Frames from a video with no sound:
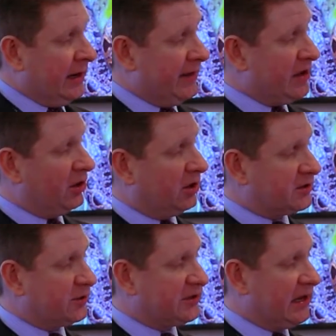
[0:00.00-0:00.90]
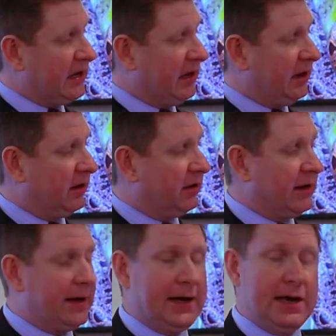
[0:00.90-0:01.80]
And then you'll also see here
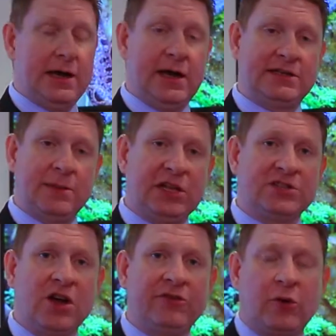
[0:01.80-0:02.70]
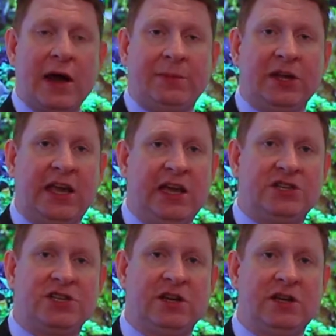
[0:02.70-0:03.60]
a typical software
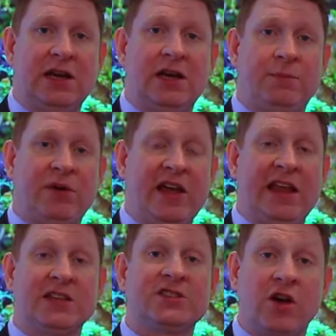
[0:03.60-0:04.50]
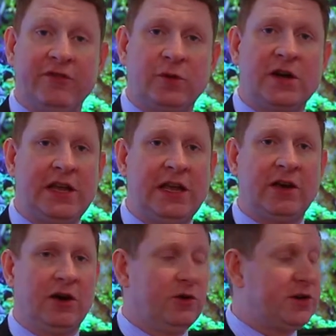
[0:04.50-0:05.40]
application providing a software
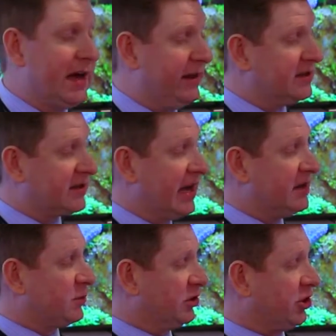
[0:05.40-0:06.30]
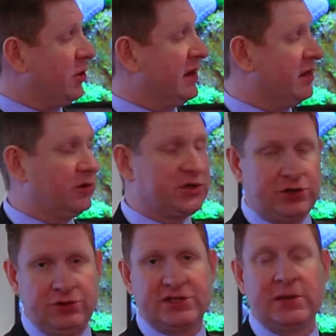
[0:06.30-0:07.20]
decode. And in this case, we're showing those
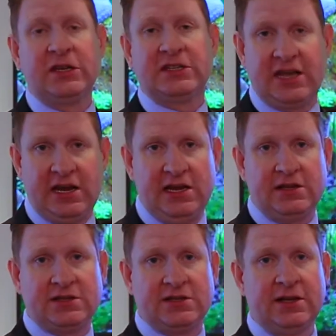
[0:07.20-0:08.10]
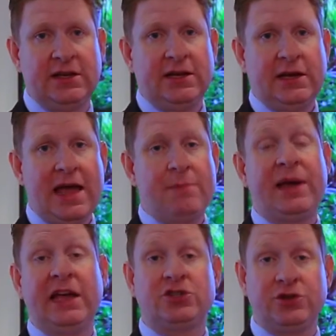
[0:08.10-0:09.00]
two simultaneous
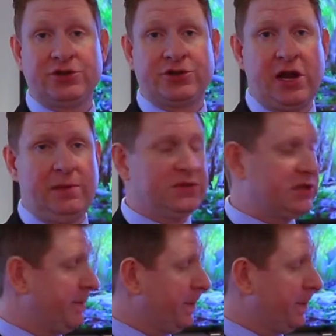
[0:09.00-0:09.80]
MPEG-2 streams,